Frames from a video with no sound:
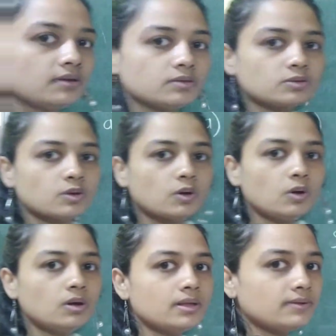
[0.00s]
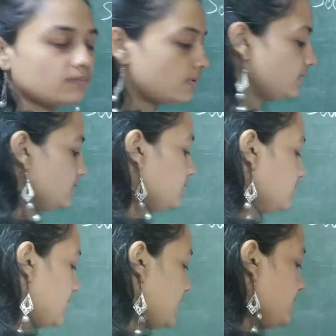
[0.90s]
So what is the
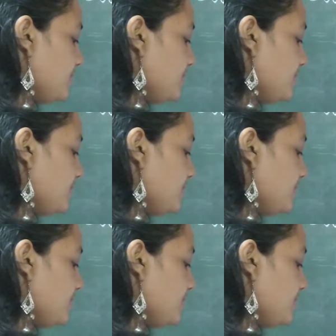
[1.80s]
selling